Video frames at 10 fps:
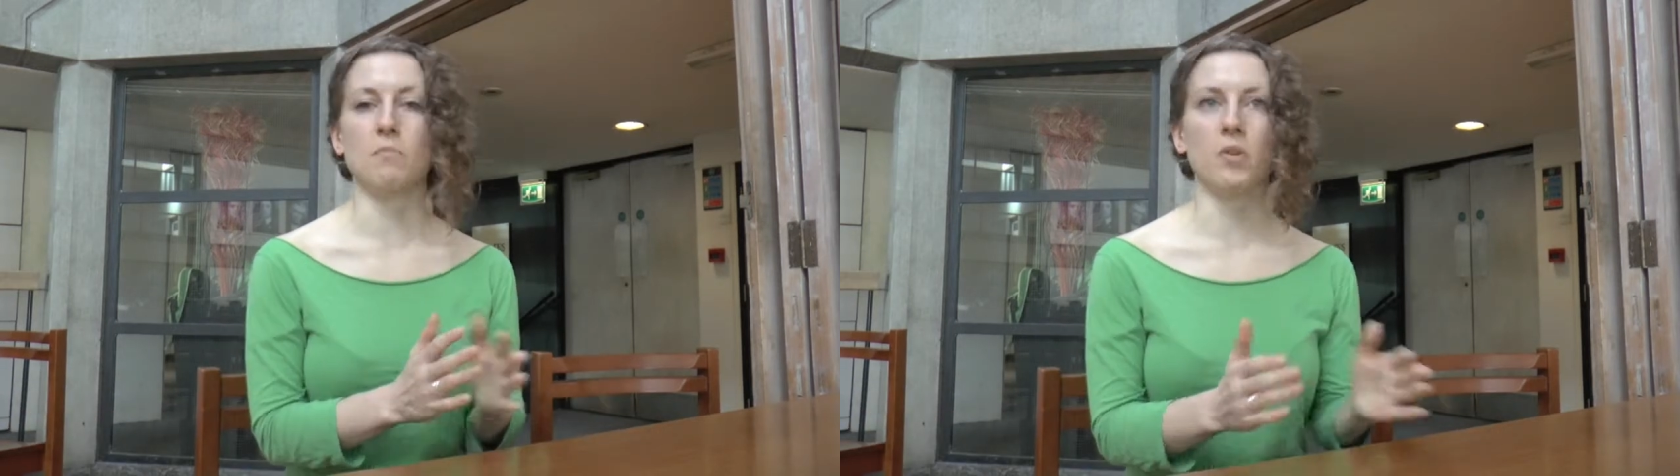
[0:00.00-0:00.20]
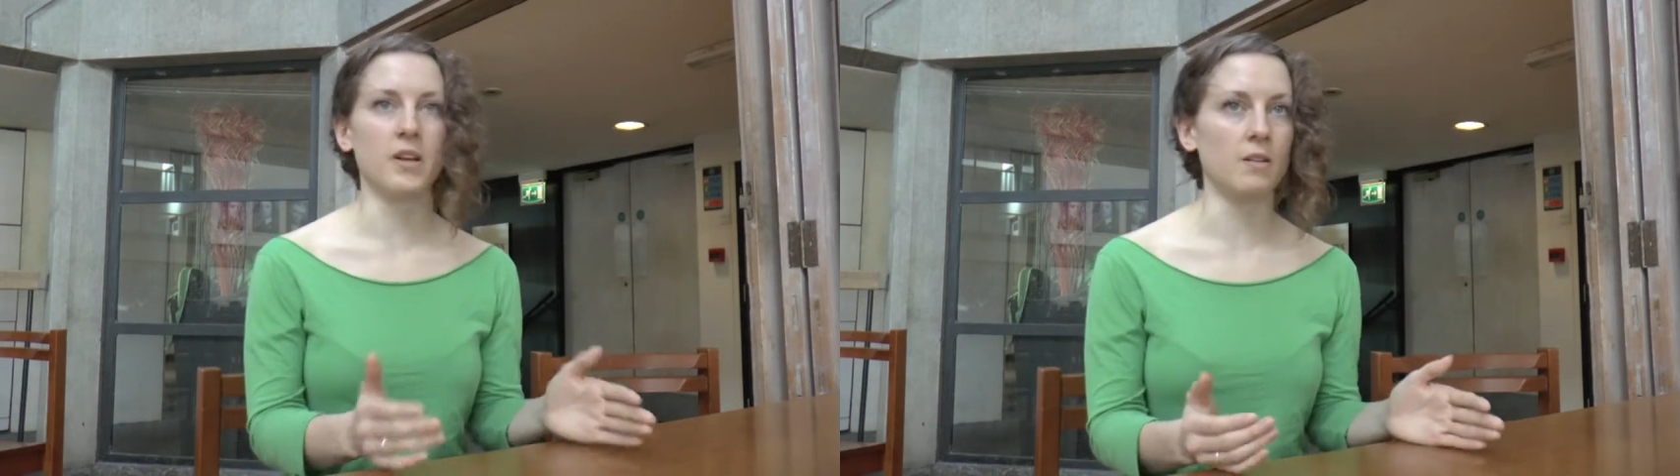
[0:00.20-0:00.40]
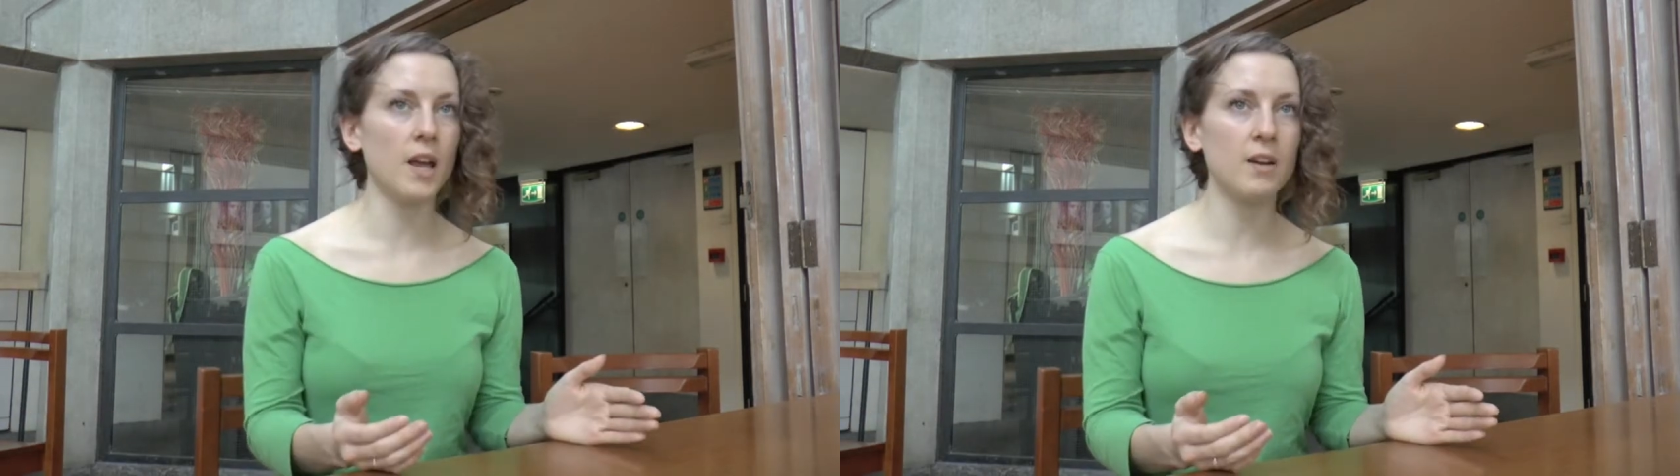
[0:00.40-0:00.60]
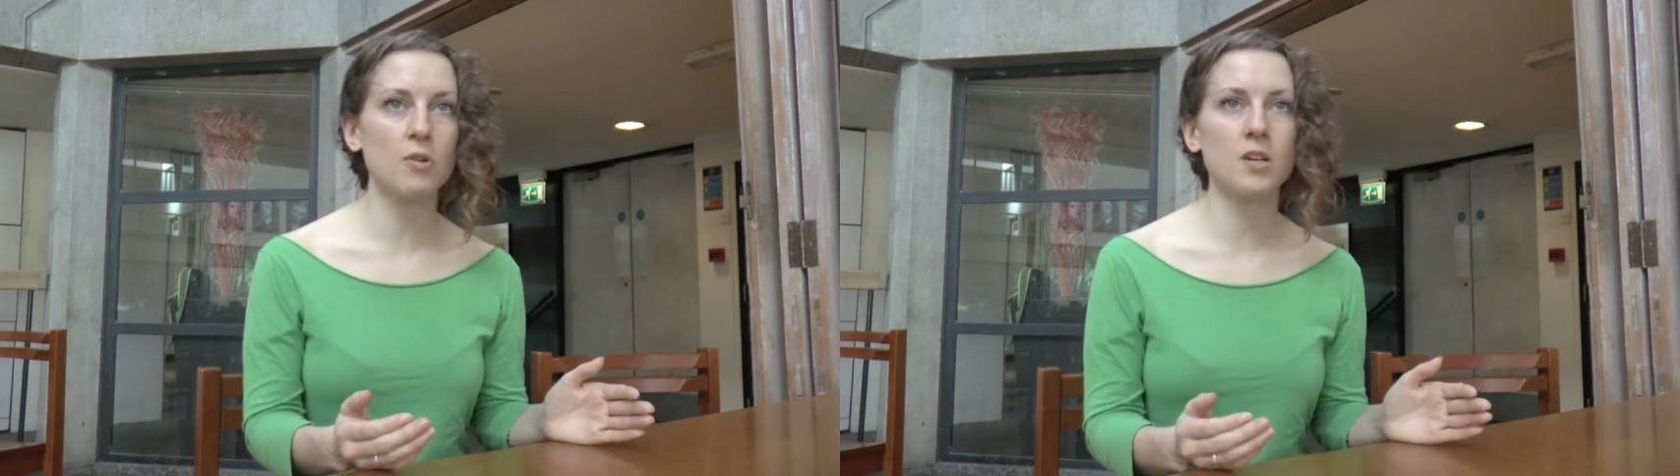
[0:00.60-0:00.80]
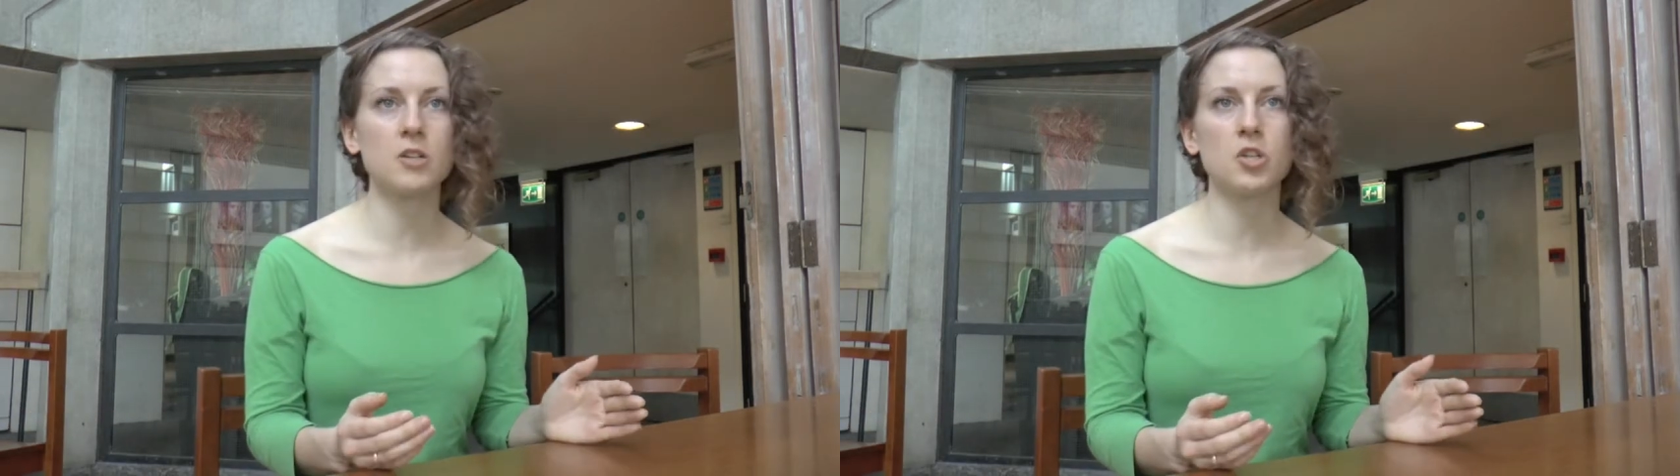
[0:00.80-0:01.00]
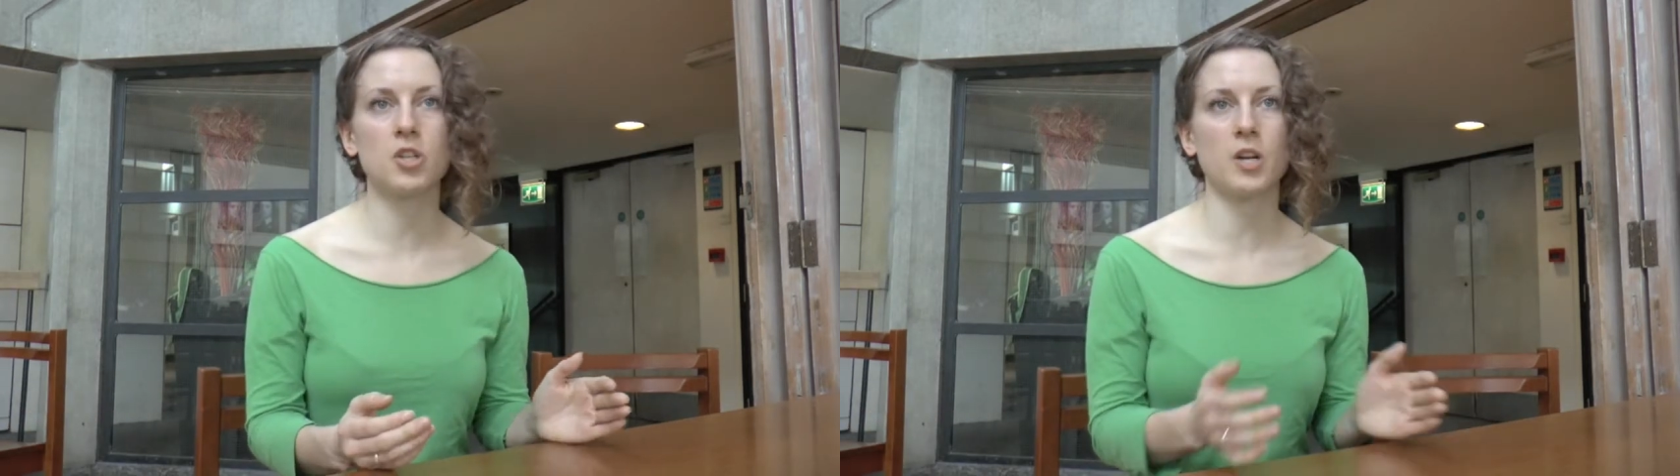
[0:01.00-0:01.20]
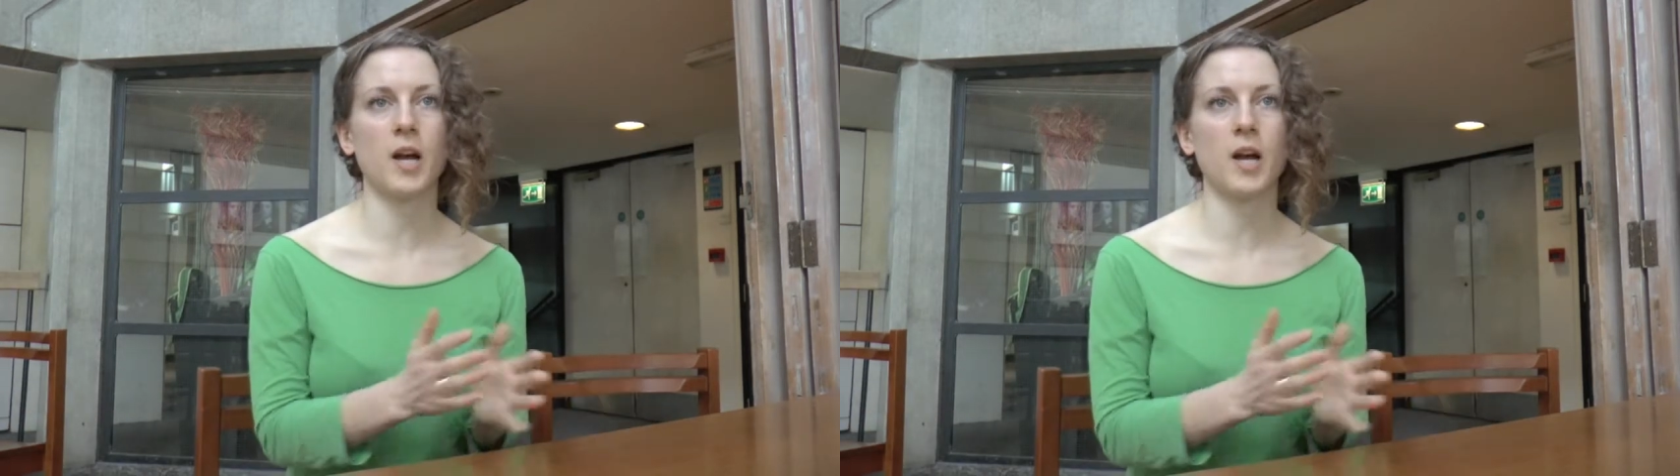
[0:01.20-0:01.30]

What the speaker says: plain language,